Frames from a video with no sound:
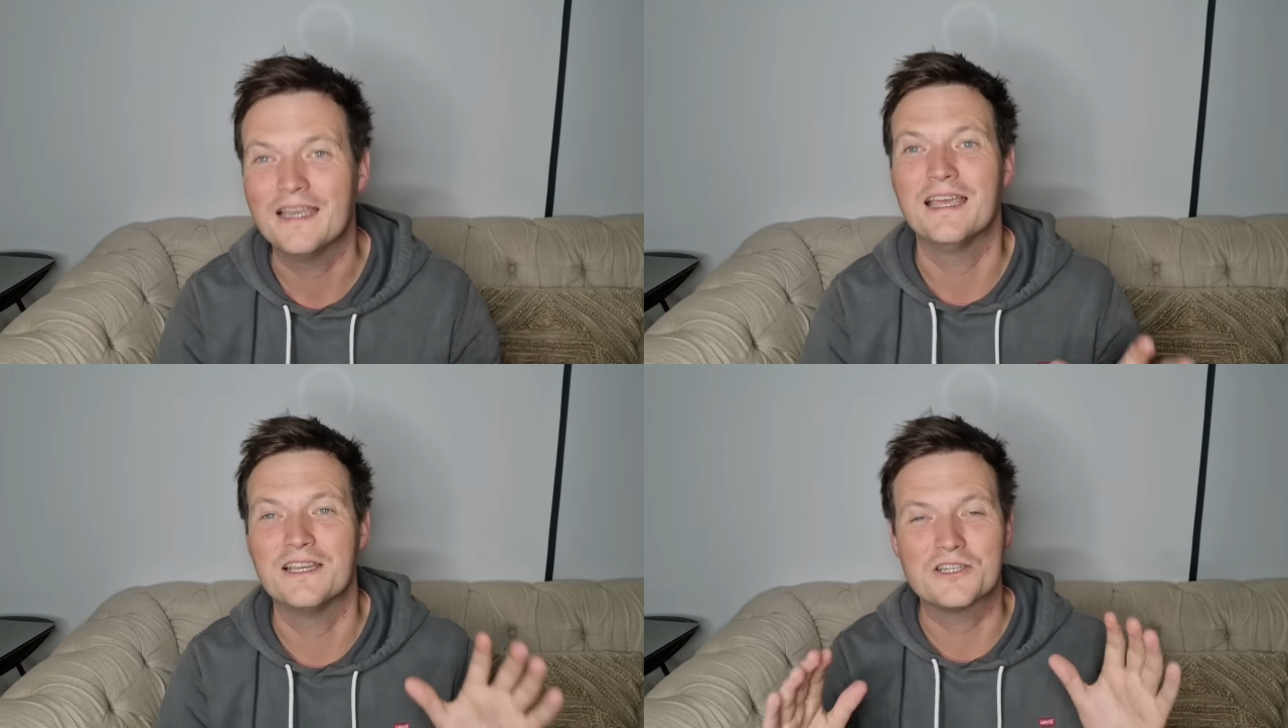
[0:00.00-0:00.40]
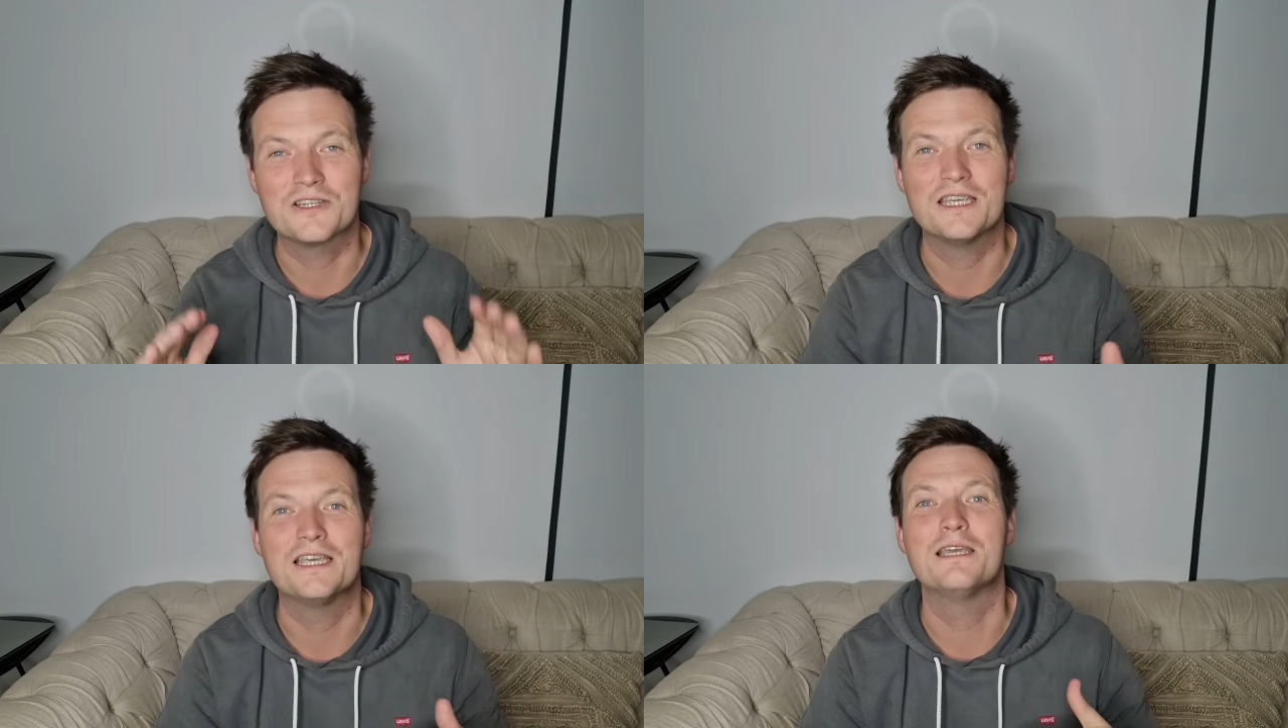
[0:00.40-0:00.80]
It's
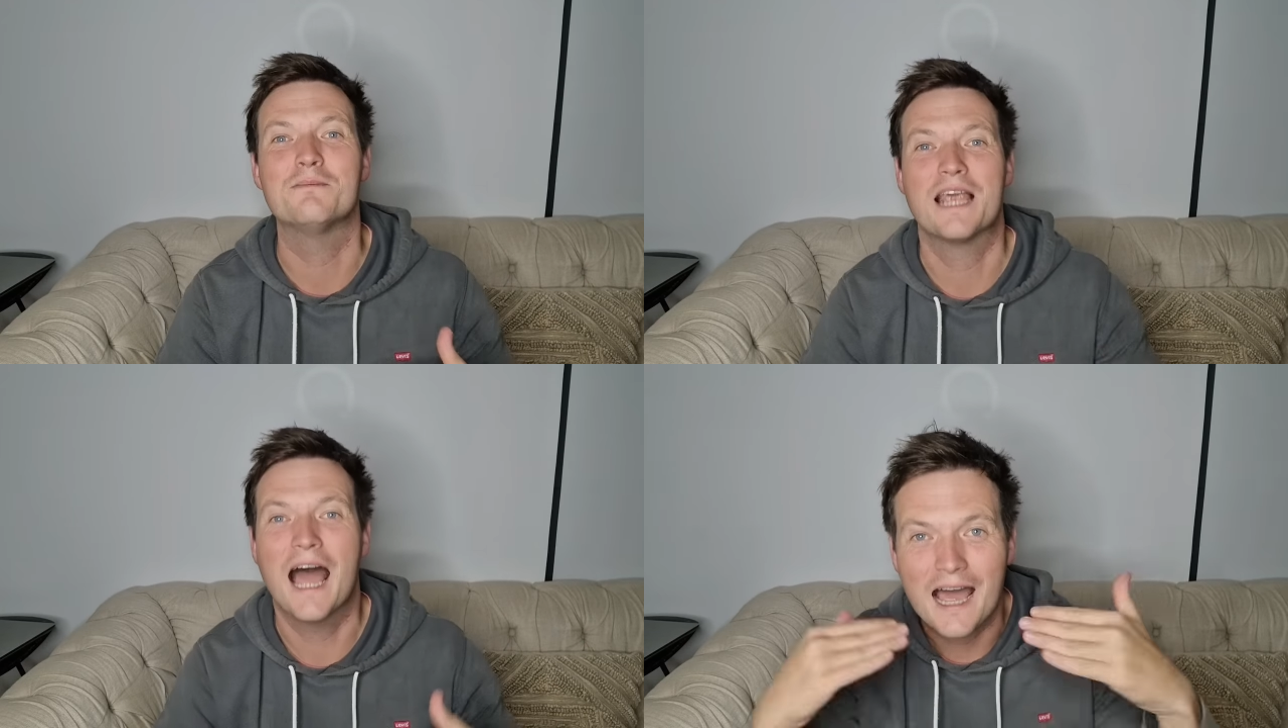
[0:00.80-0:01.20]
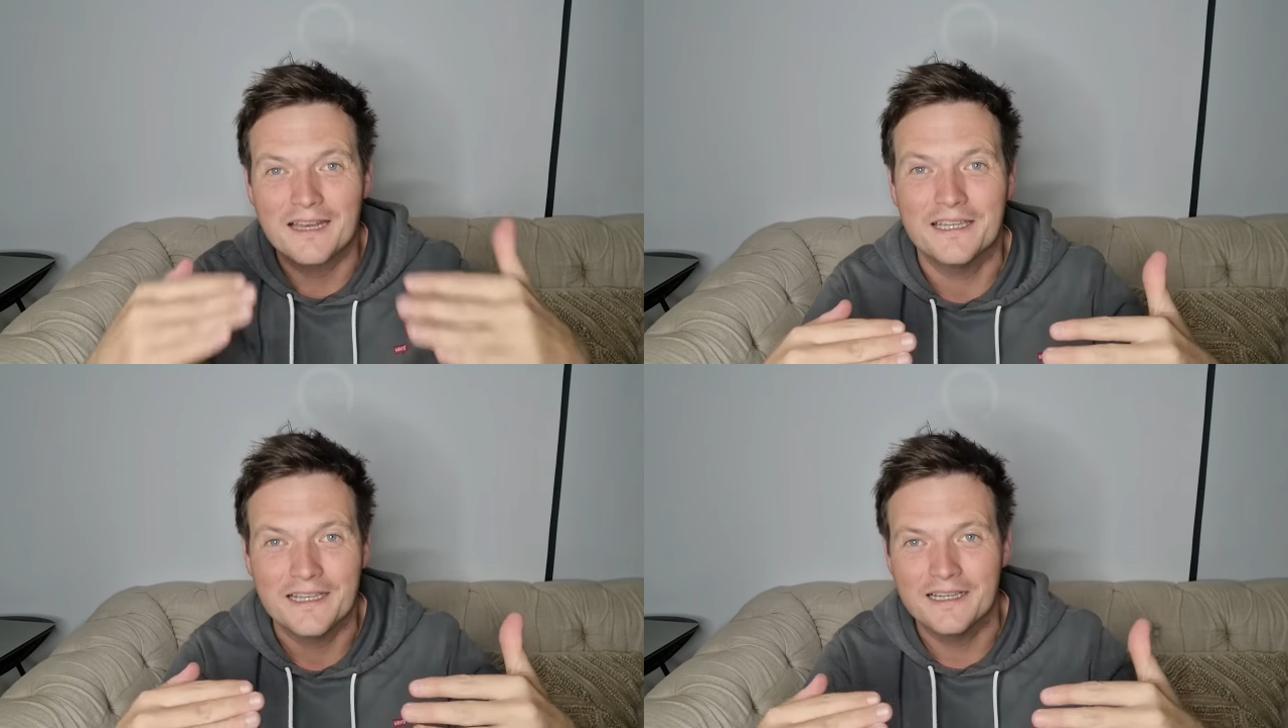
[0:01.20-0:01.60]
just he keeps
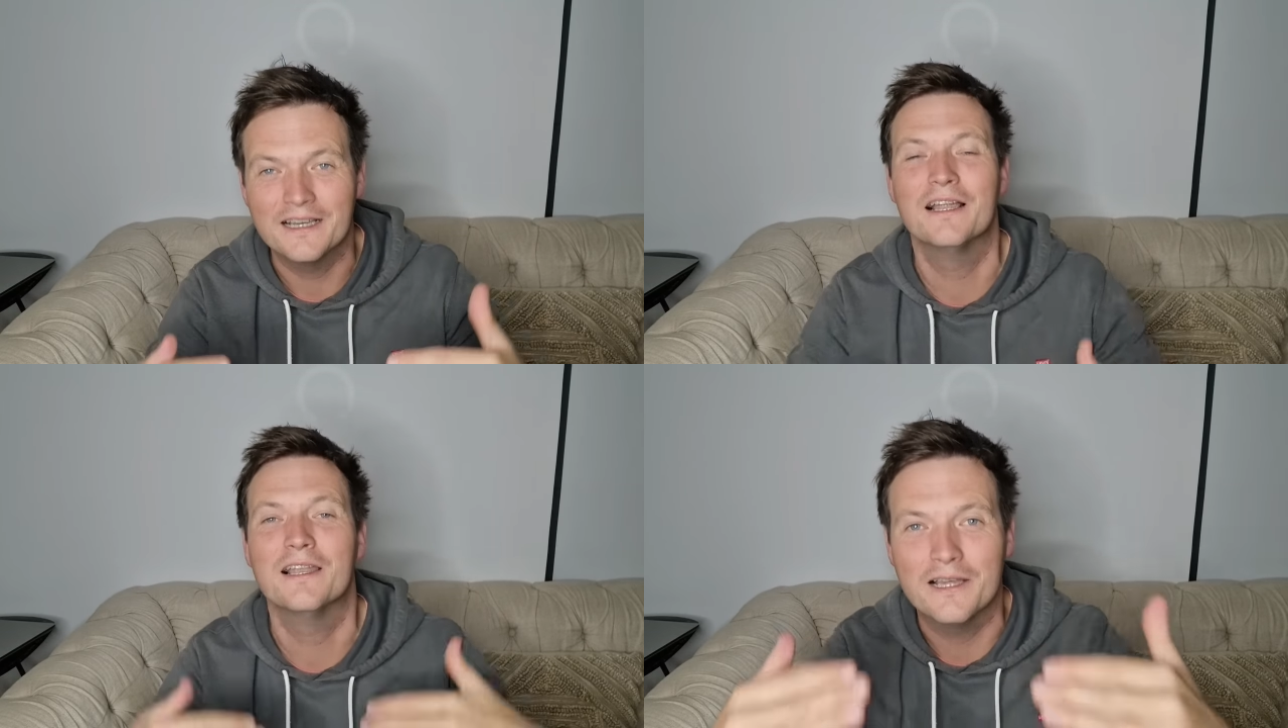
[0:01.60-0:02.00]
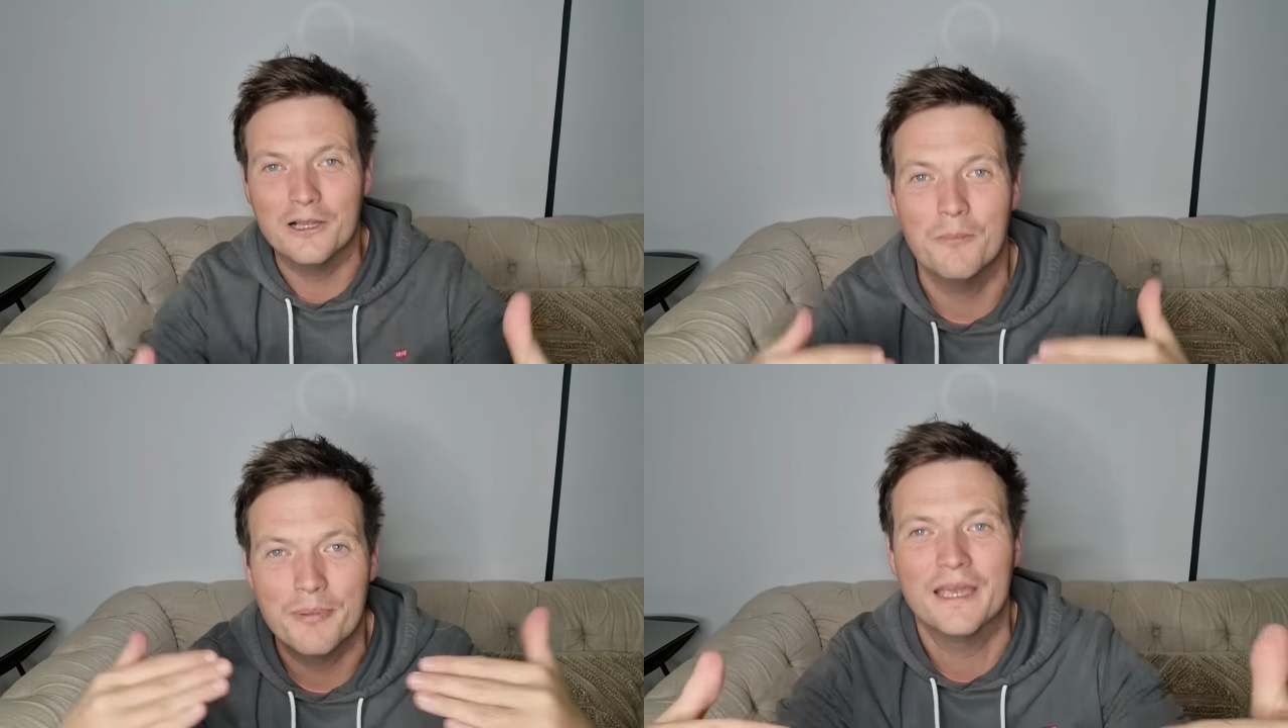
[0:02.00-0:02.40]
adding a
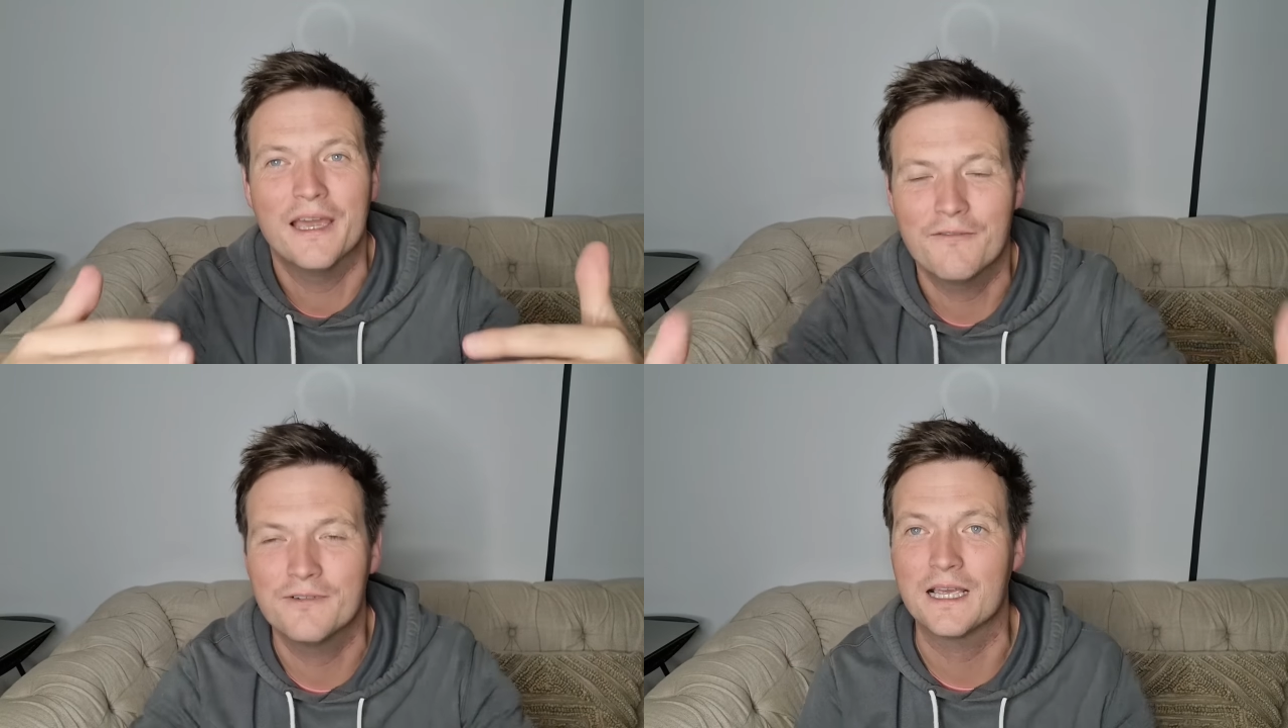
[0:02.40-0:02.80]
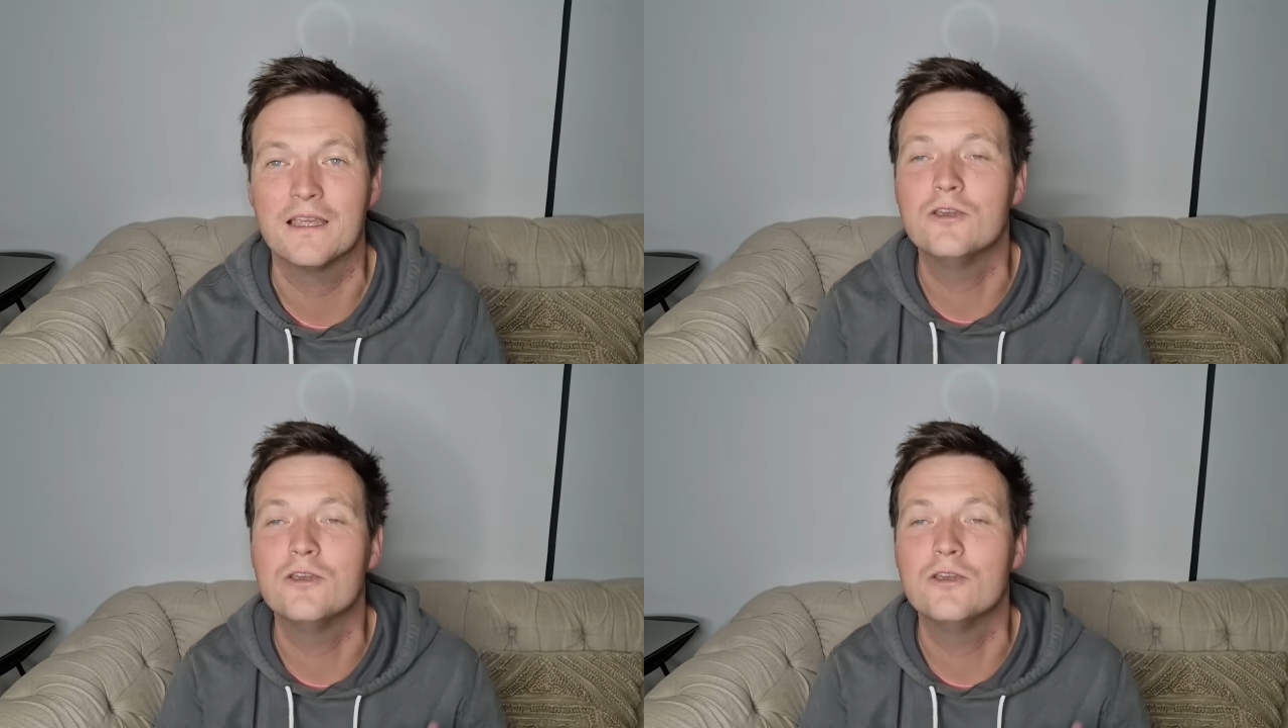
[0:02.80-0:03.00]
little bit every time.